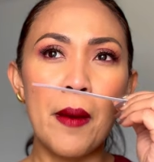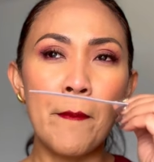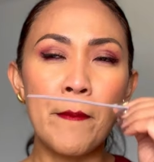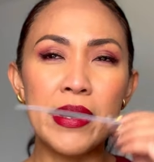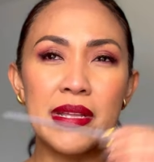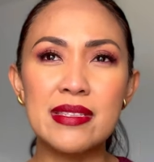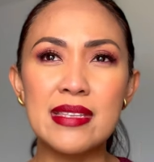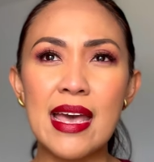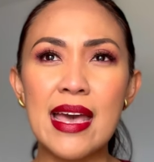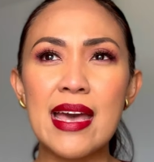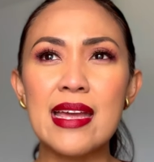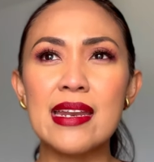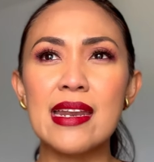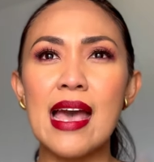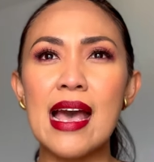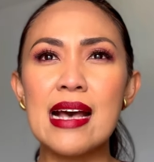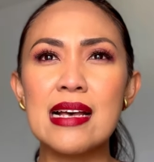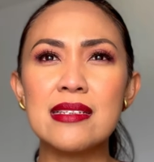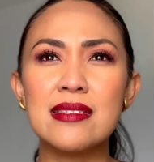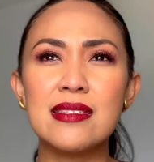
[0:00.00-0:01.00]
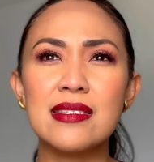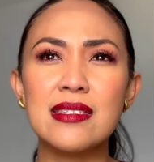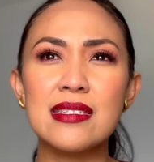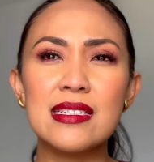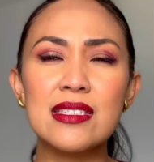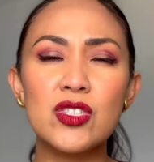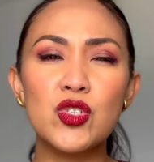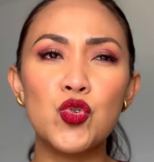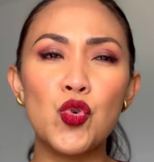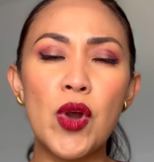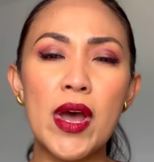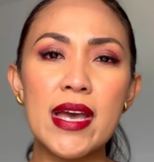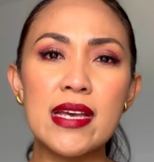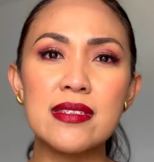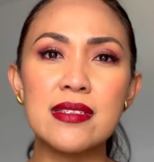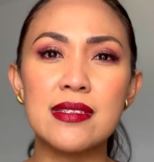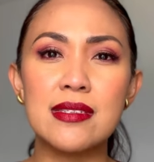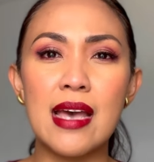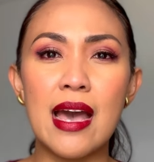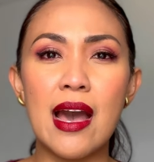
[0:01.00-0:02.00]
but then as it
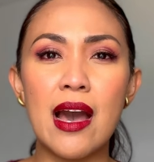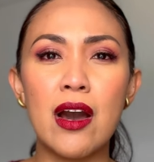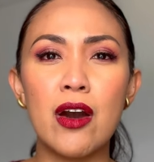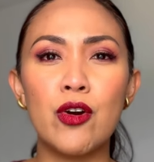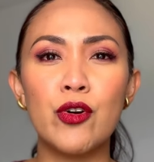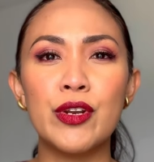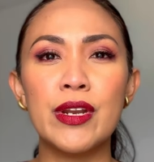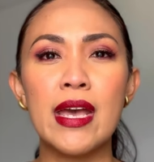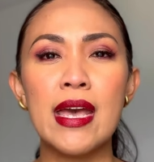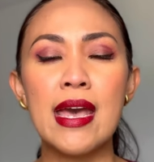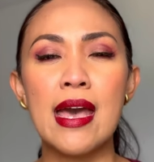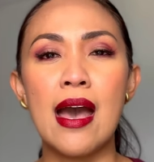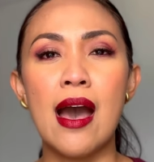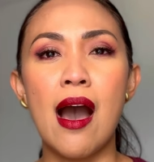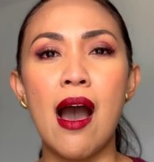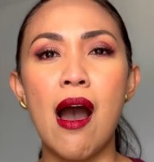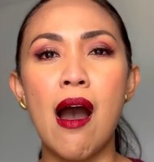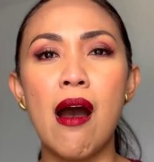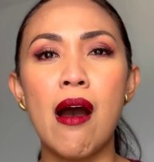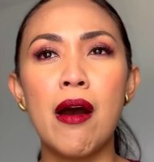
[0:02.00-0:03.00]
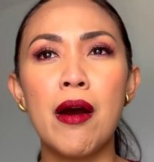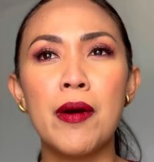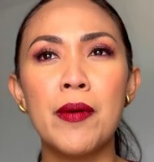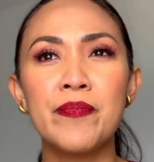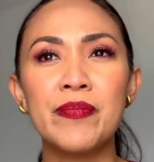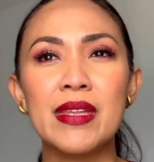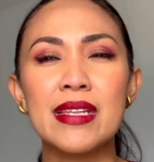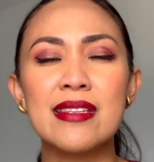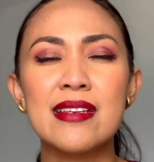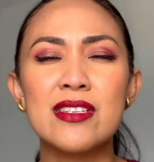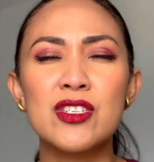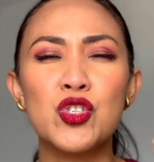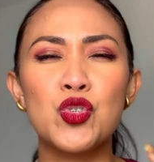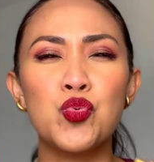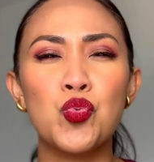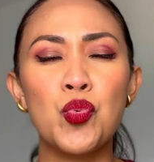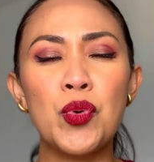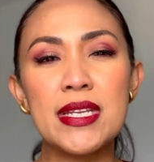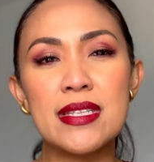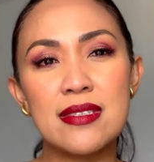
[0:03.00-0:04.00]
dries down, um, the
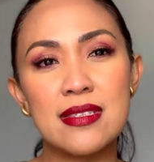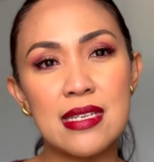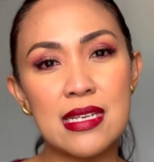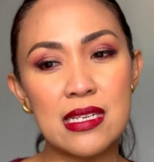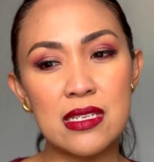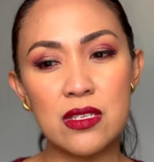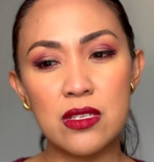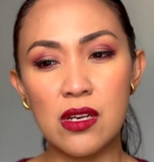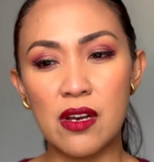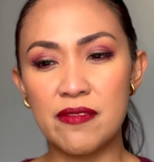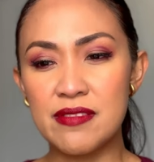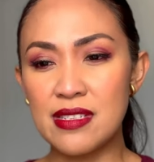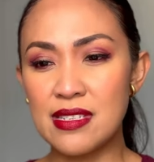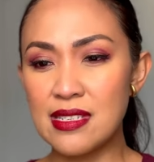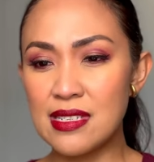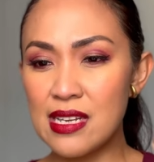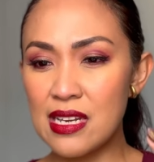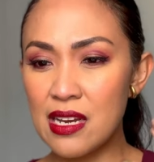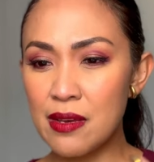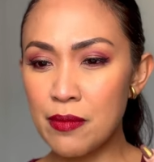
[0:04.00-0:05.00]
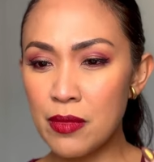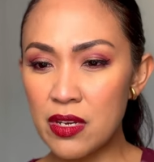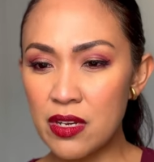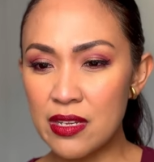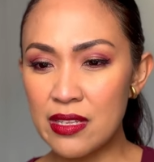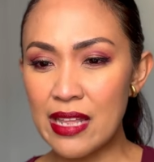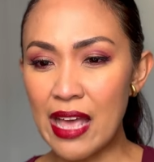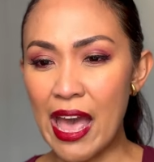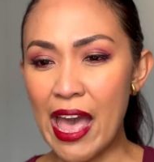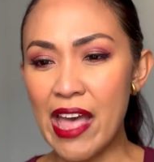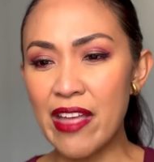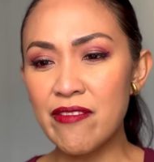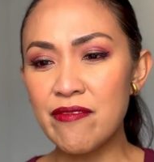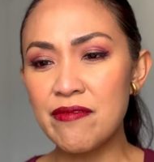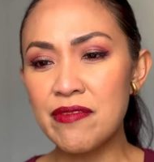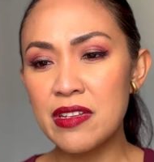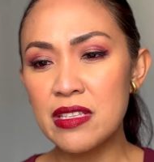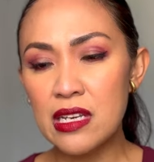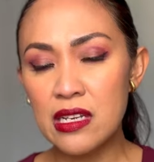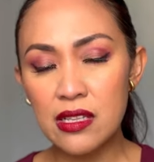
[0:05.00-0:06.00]
sweetness of cinnamon and
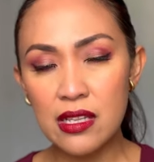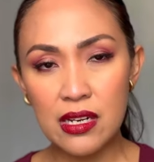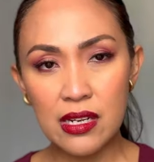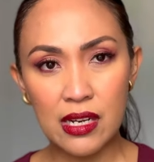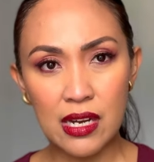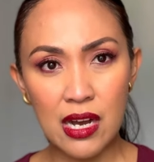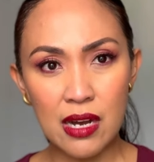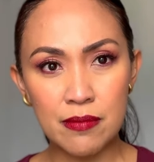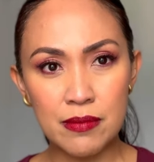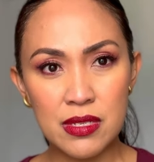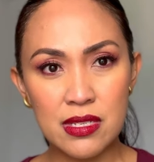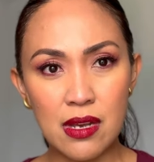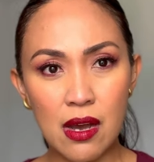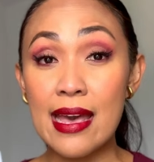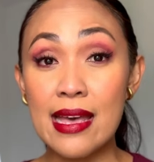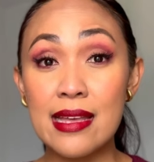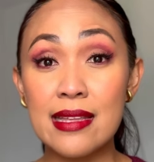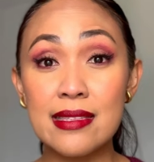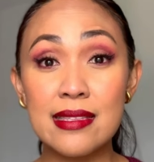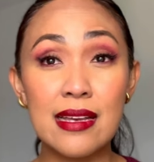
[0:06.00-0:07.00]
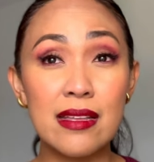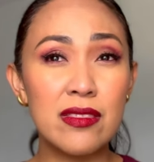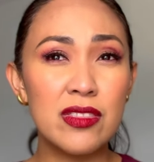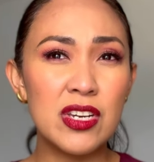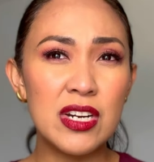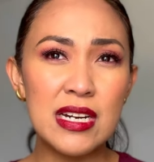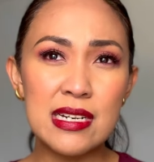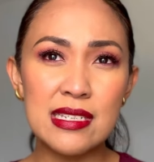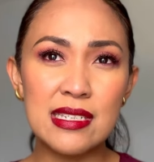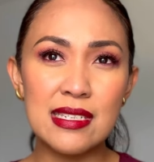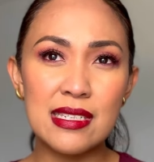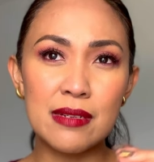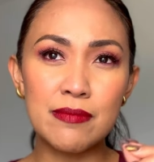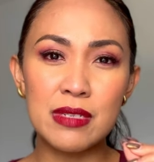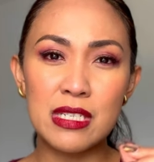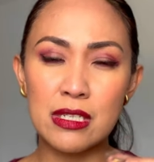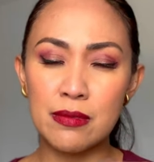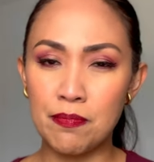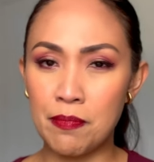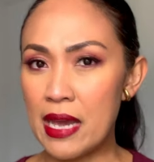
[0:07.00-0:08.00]
vanilla comes, and there is some
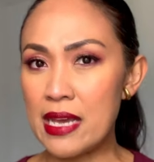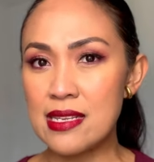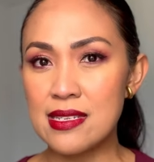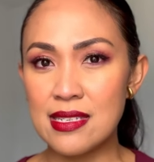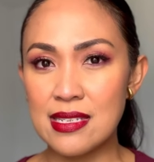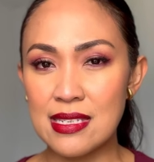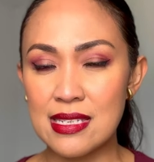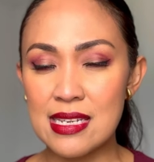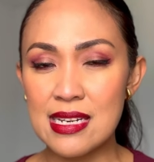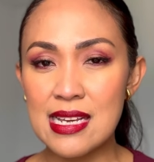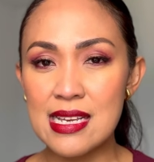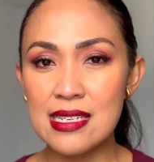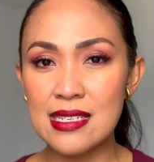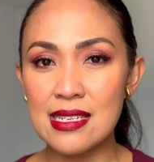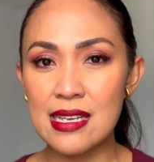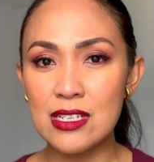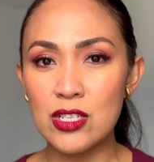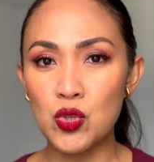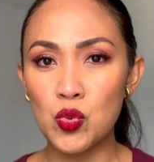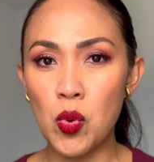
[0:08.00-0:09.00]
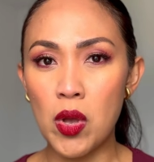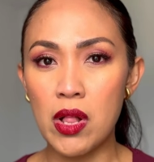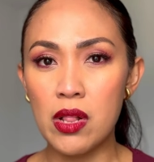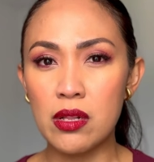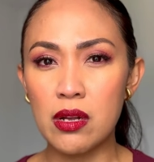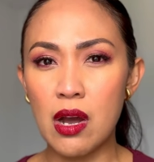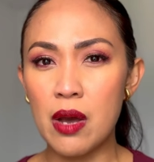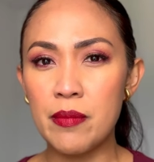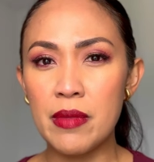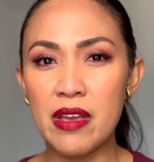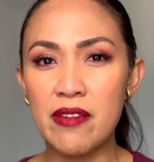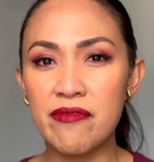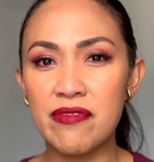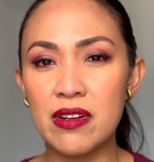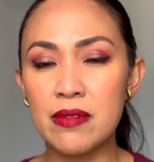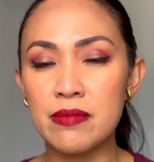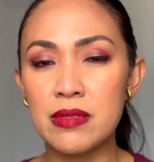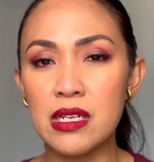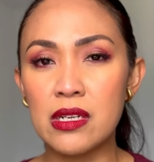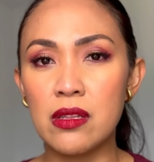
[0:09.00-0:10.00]
spiciness as well coming
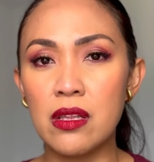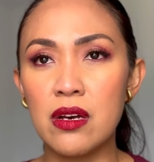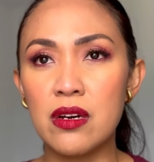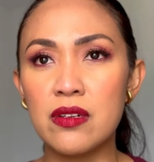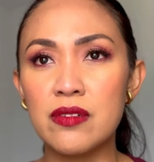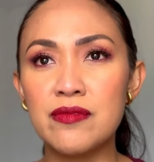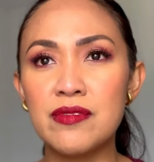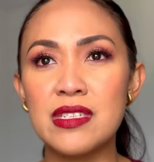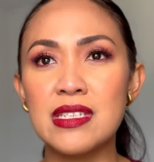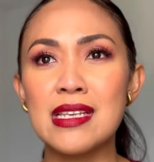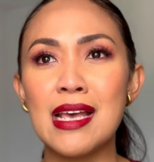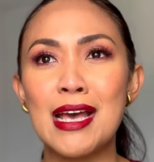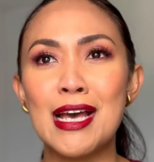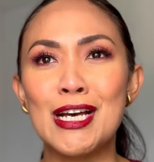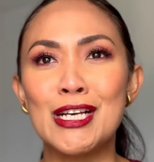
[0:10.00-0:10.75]
from the cloves.